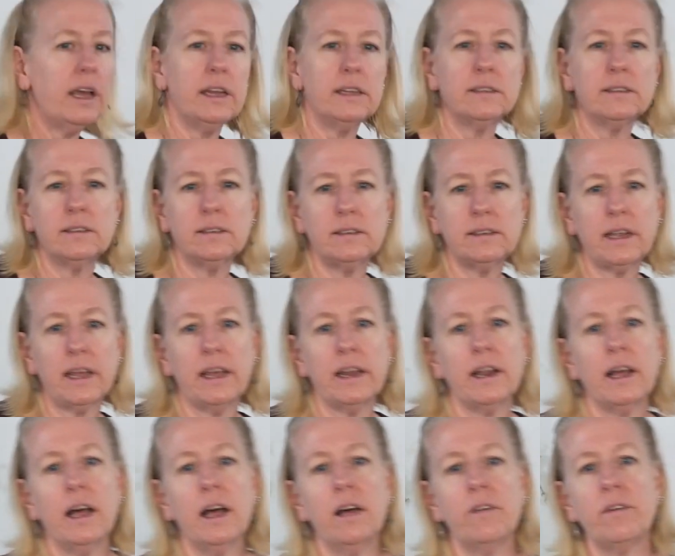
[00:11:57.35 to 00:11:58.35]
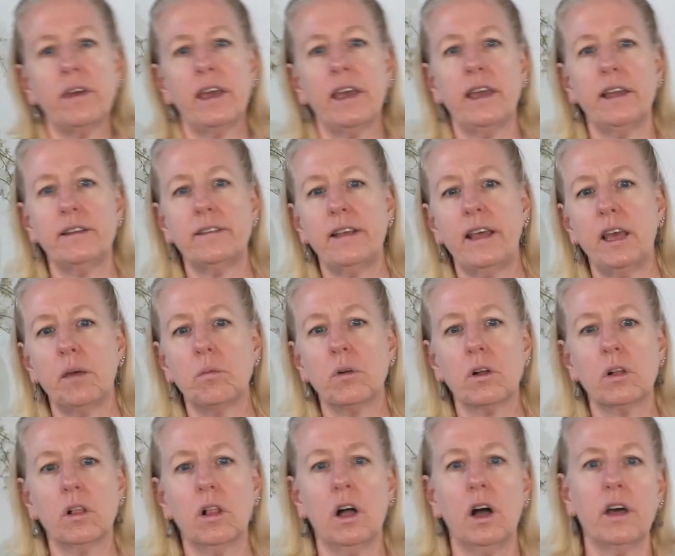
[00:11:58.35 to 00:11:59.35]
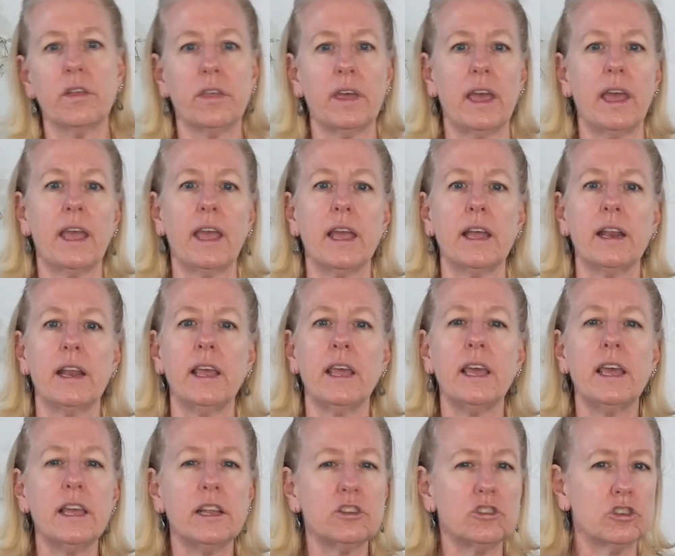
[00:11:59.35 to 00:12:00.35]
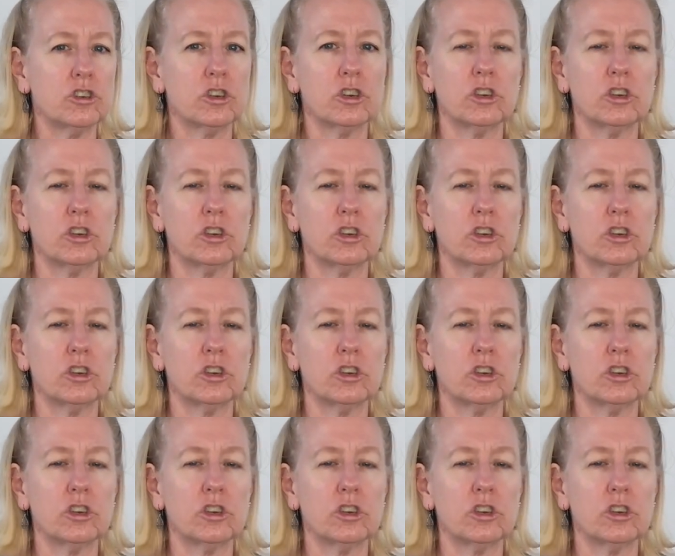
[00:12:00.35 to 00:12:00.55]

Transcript: instead of a tablecloth, and it